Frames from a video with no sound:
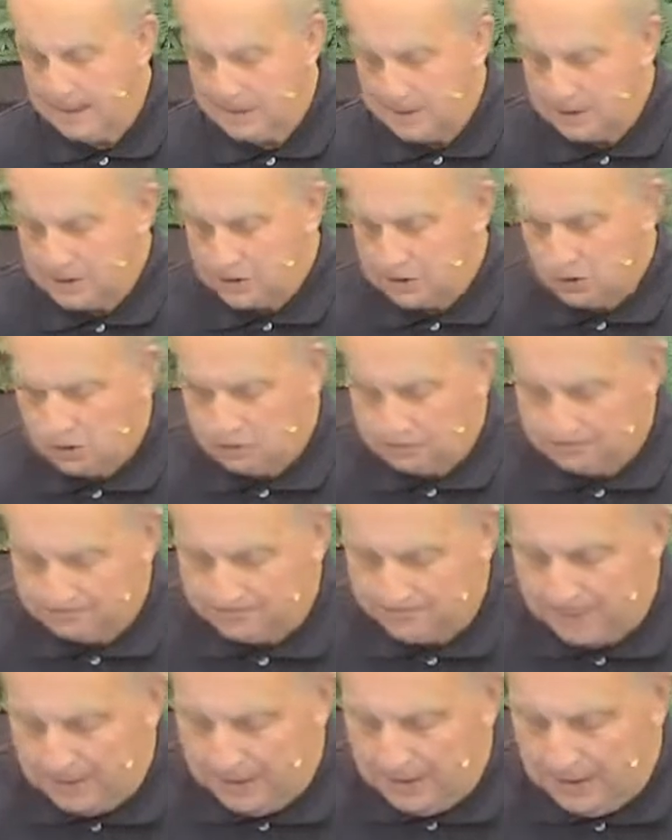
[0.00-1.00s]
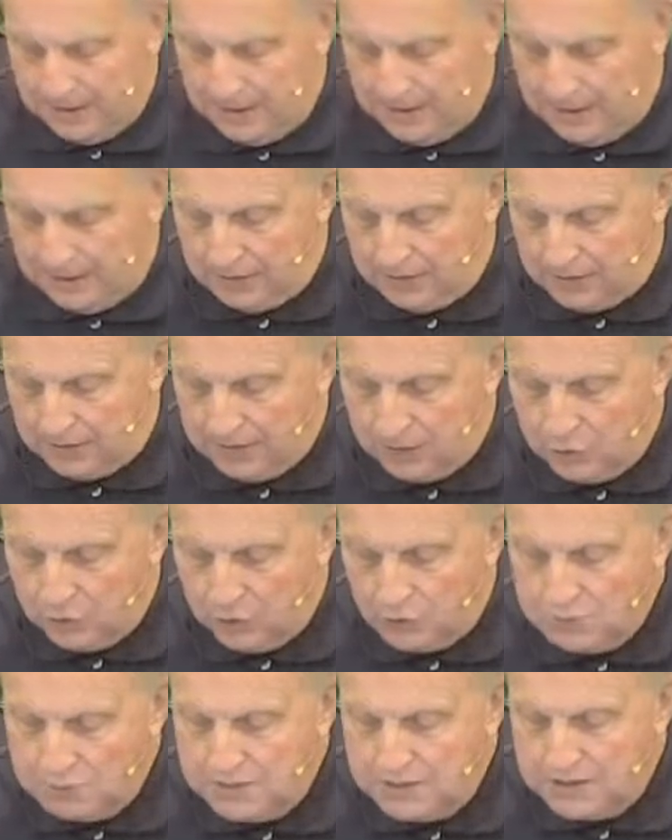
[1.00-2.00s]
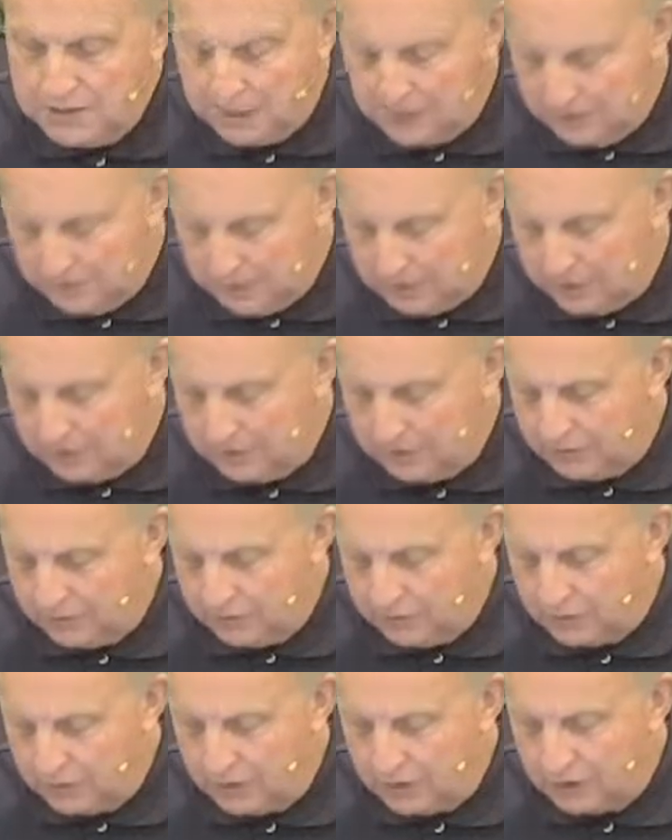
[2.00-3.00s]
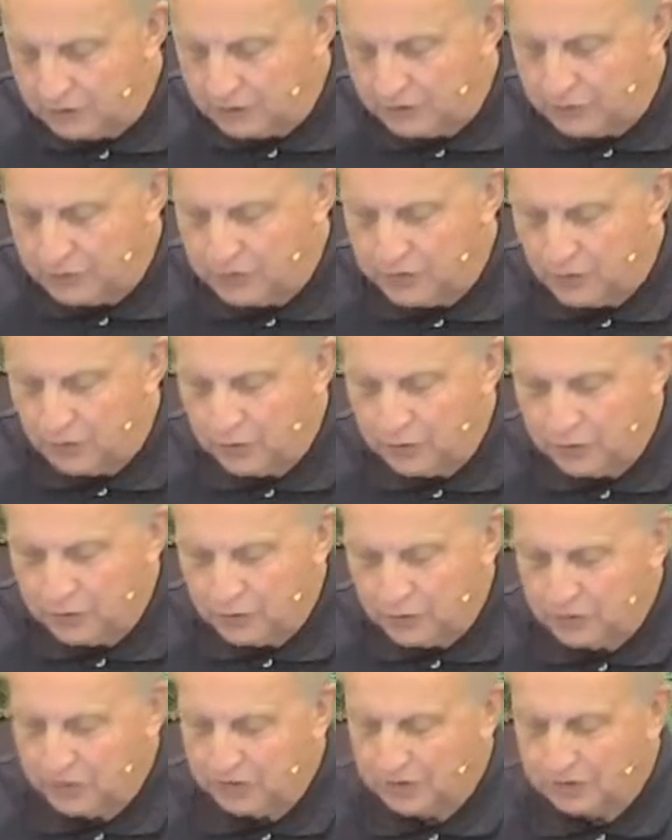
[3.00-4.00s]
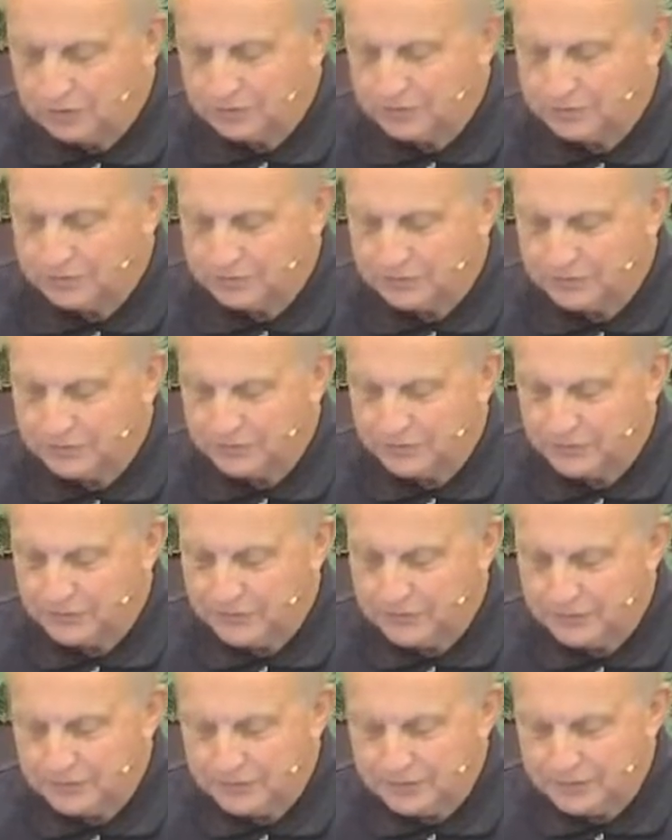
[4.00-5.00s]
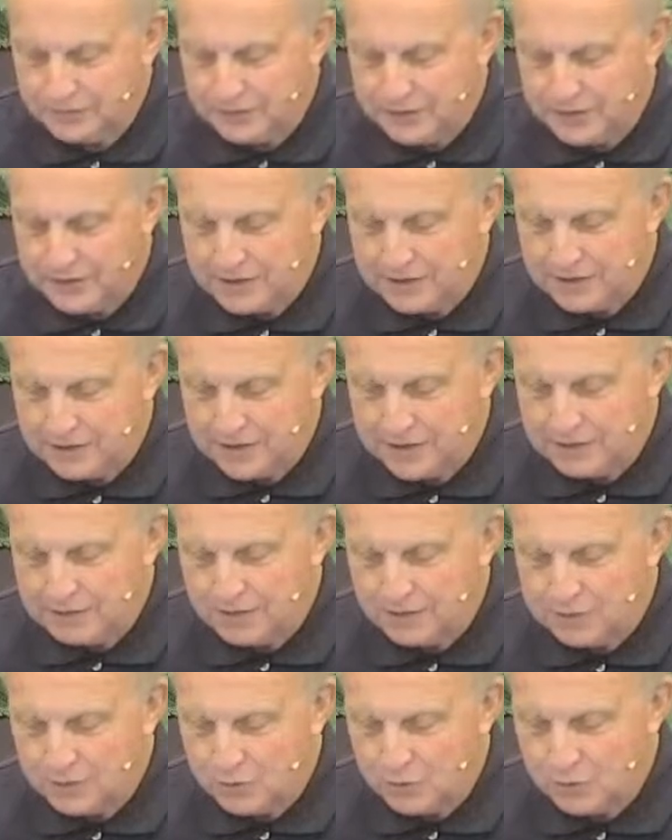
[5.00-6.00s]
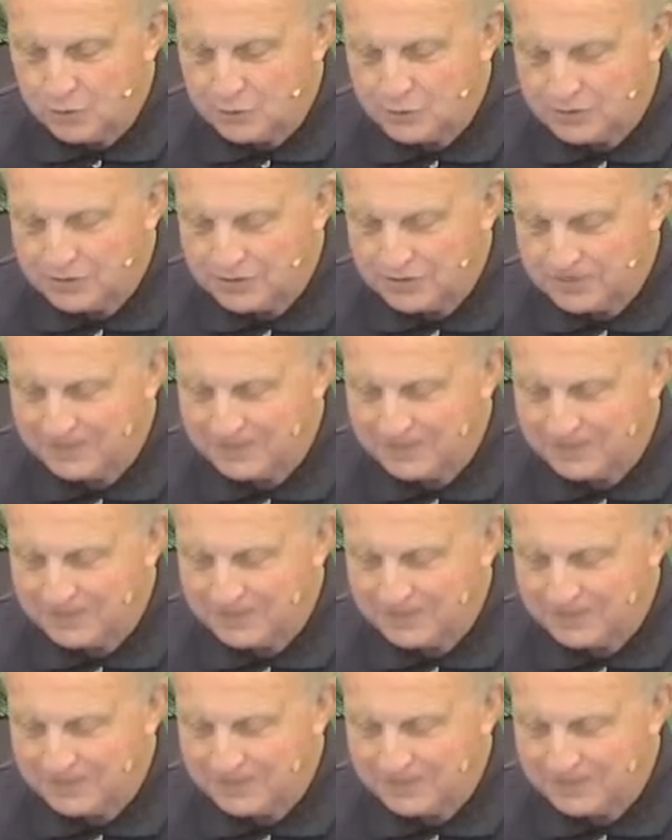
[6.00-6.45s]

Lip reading: So the literal meaning, if you're not familiar with your days in habeas corpus,